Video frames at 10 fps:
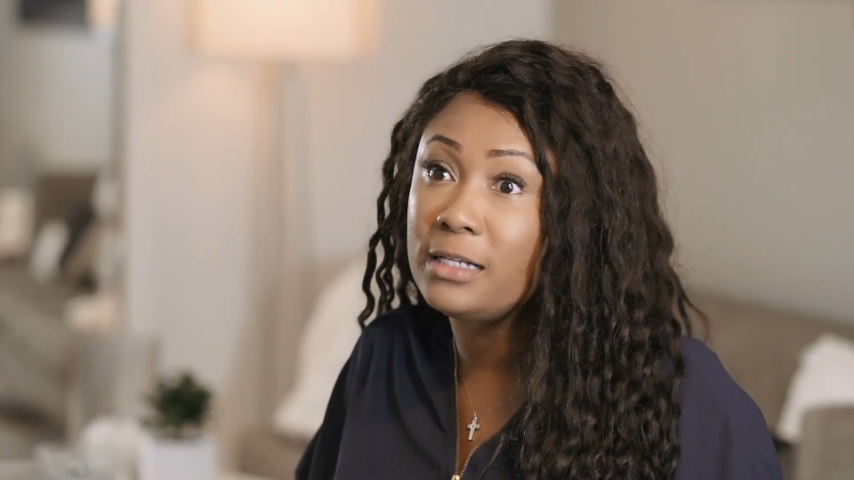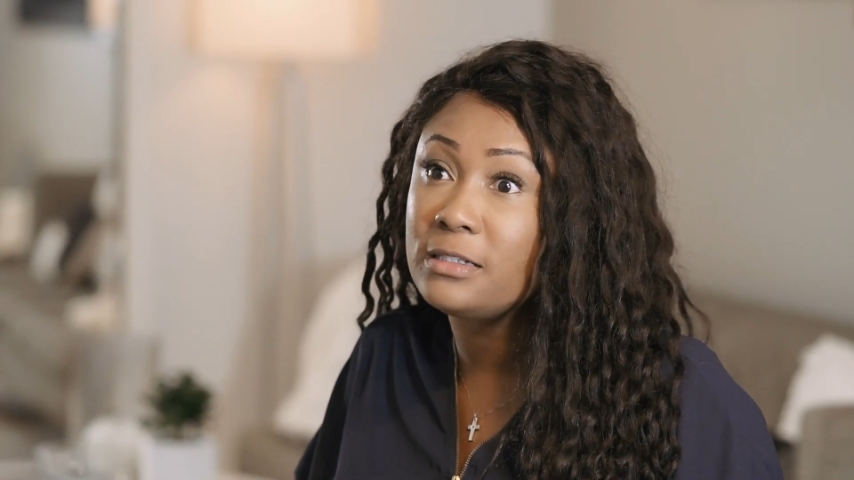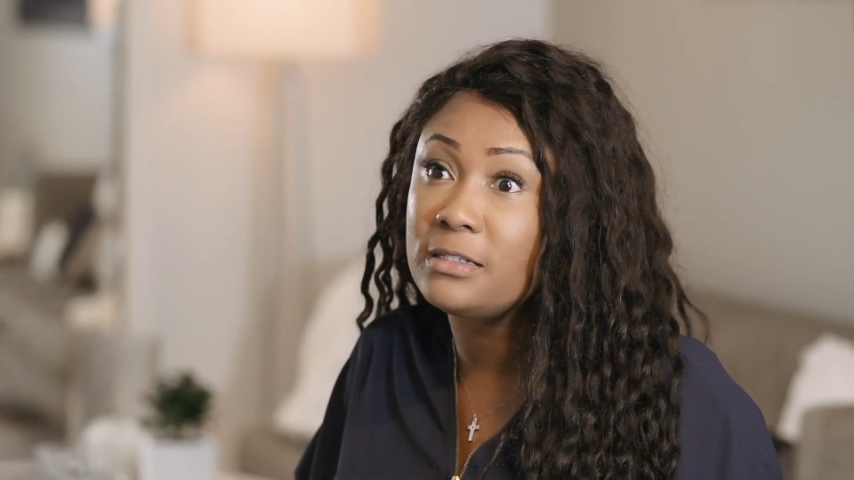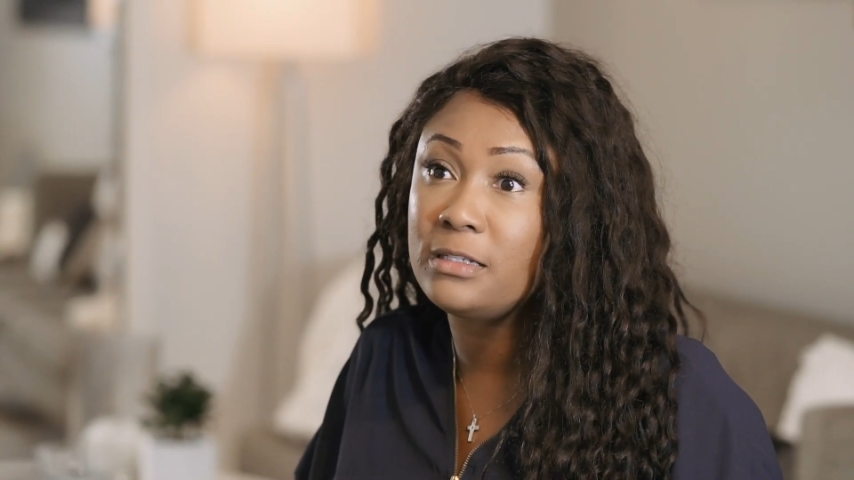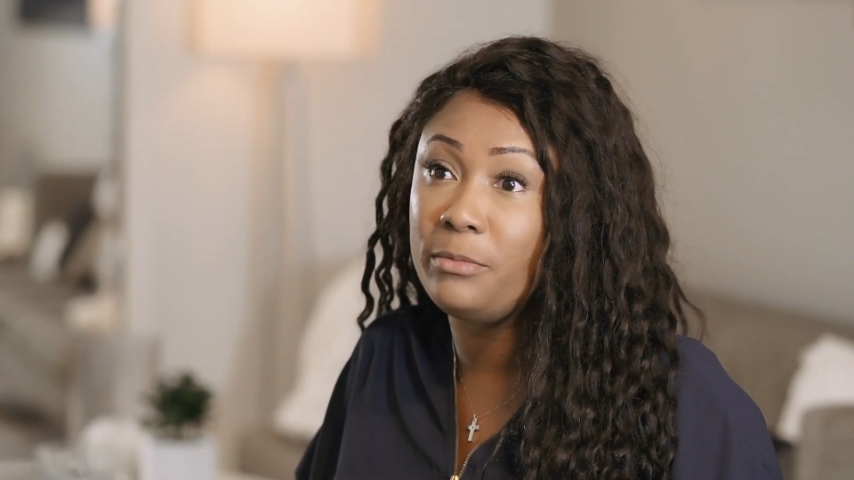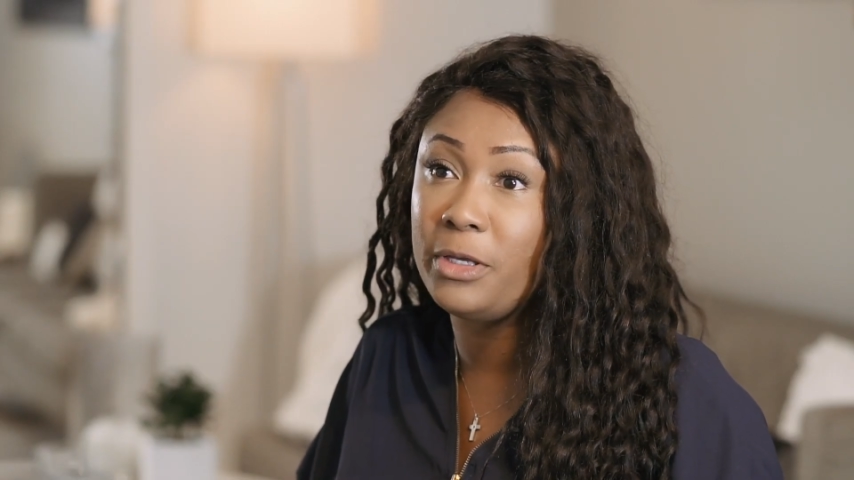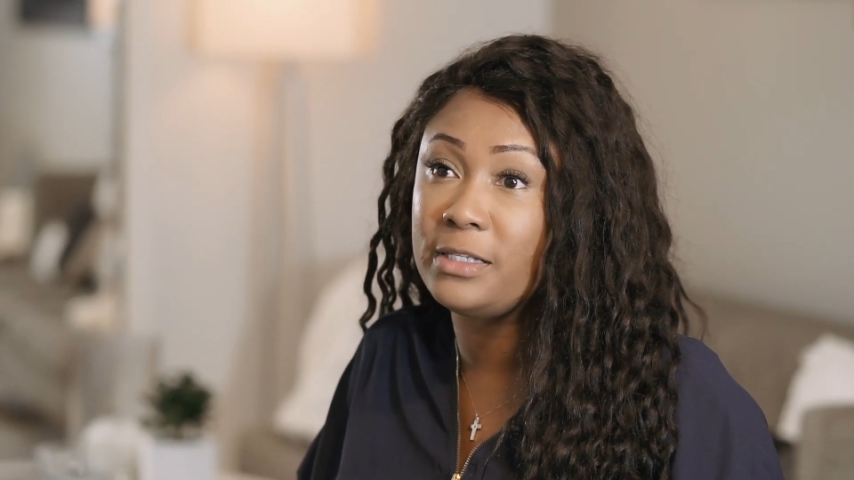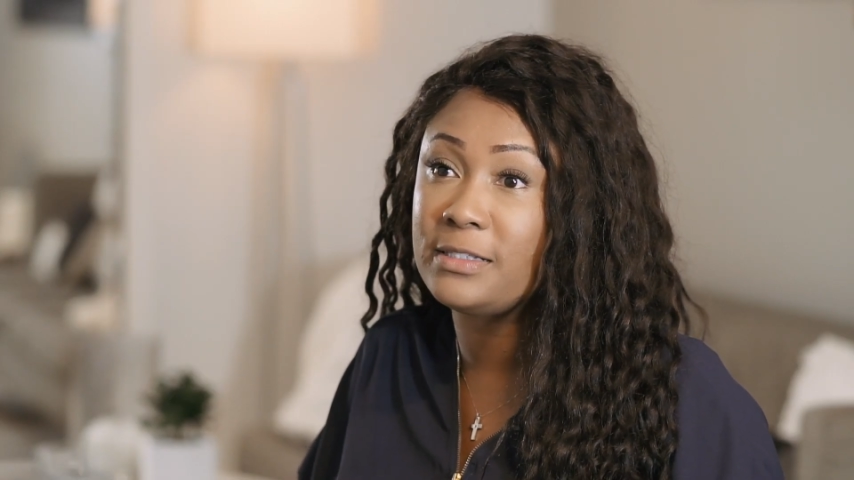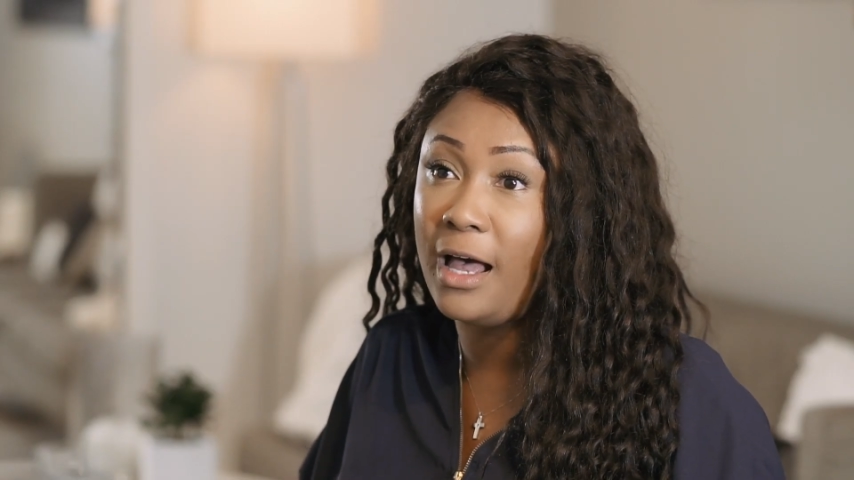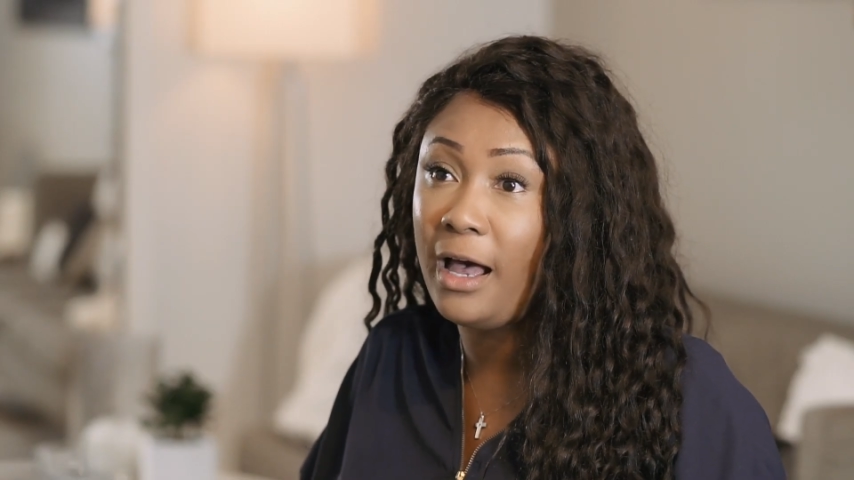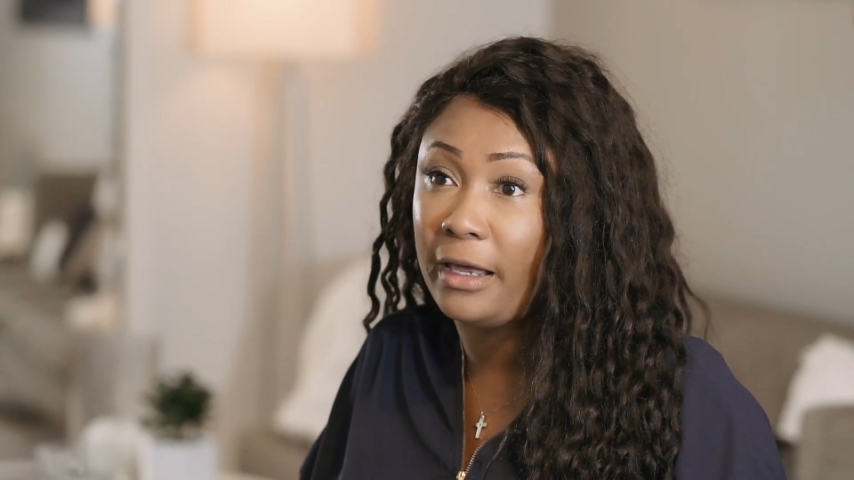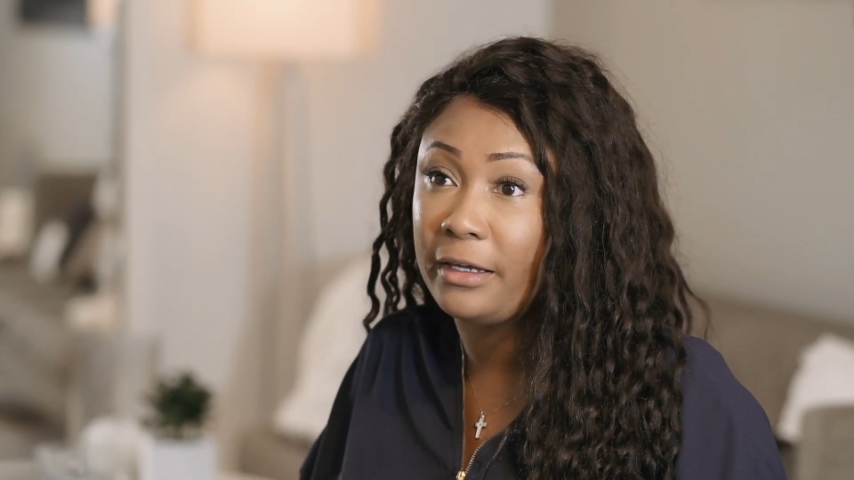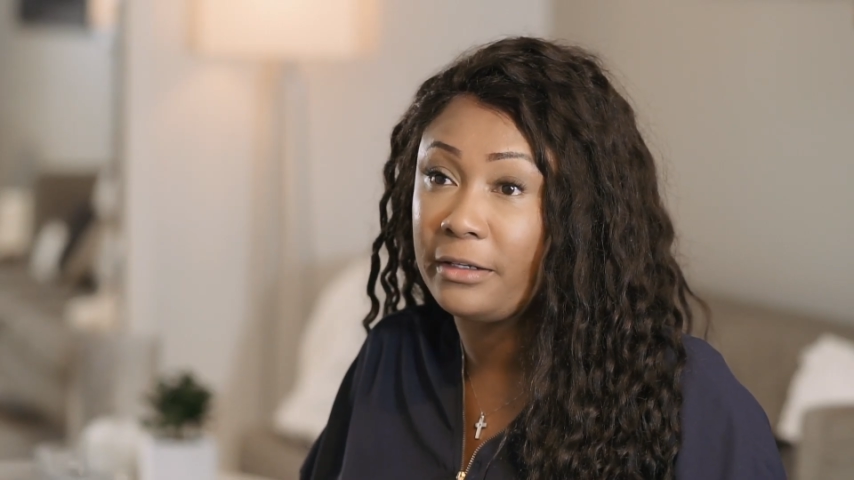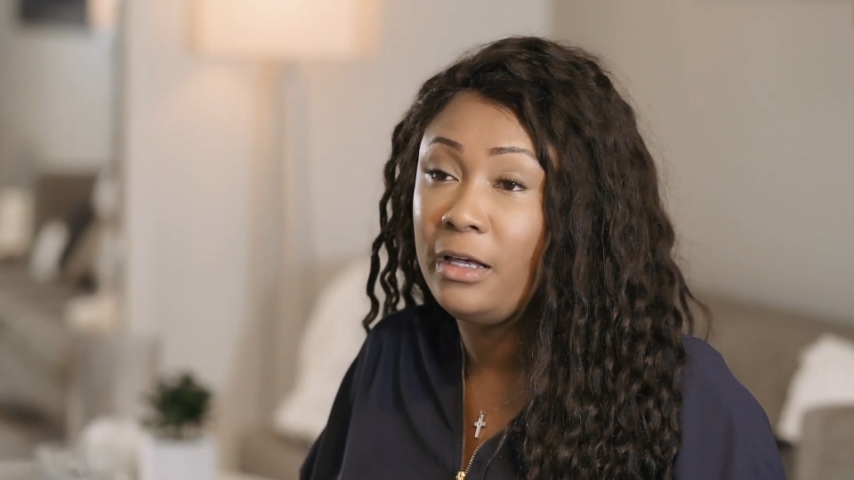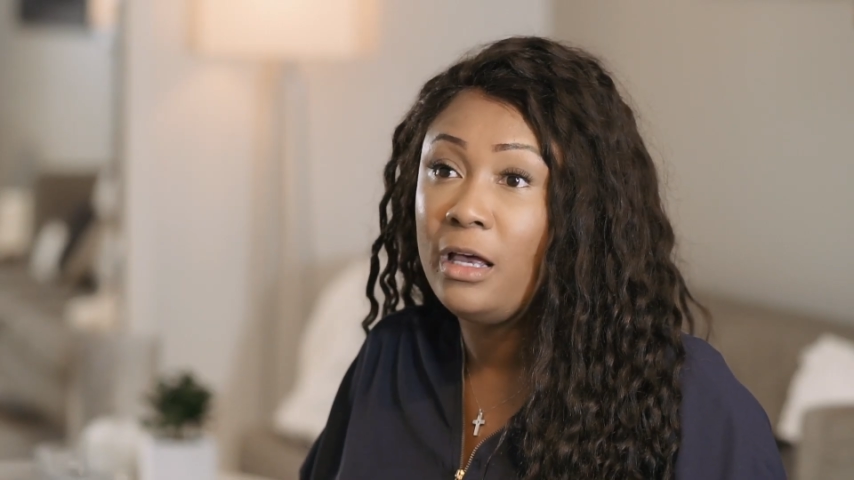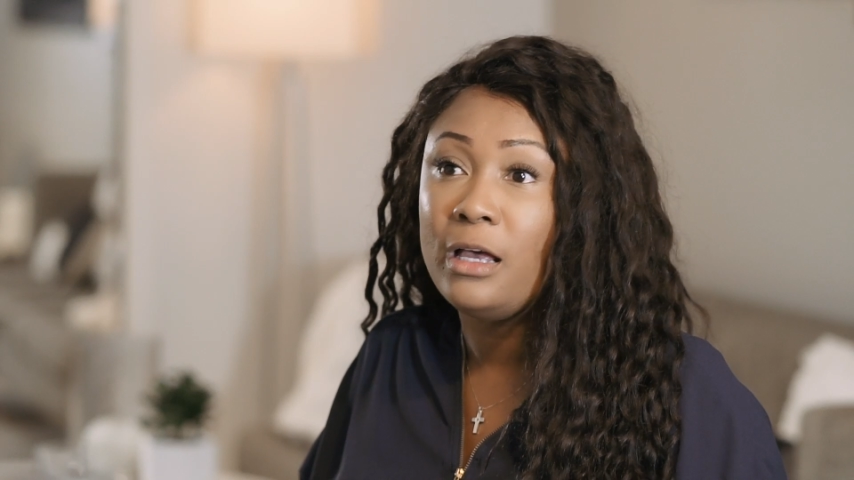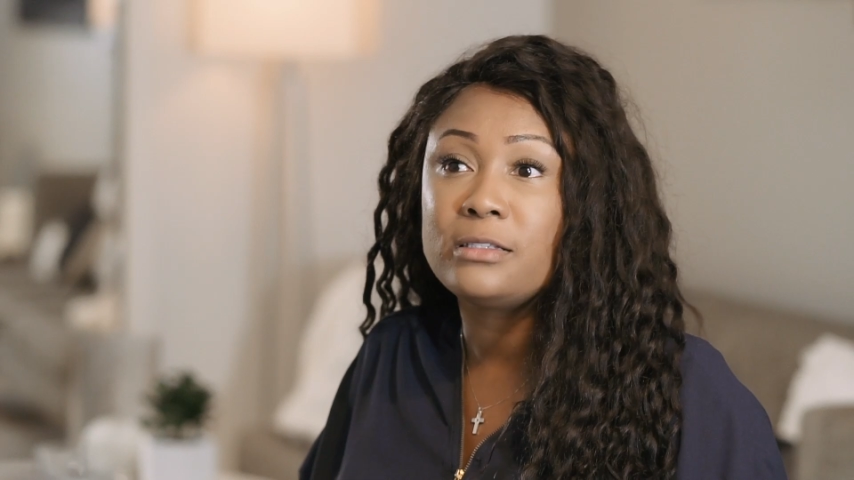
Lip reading: God to send me a sign